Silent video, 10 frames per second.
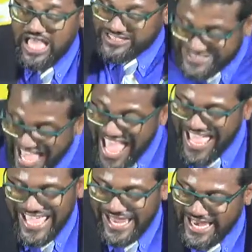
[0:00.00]

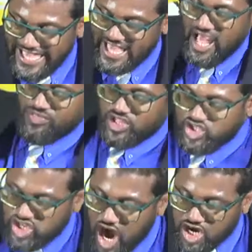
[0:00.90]
daily the
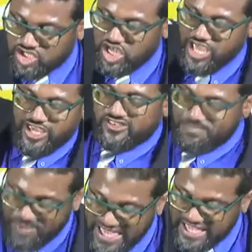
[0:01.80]
church is
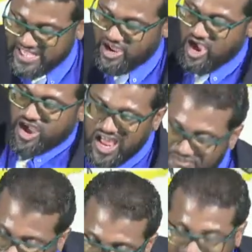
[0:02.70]
being
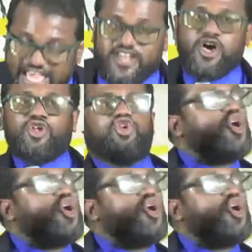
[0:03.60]
converted to the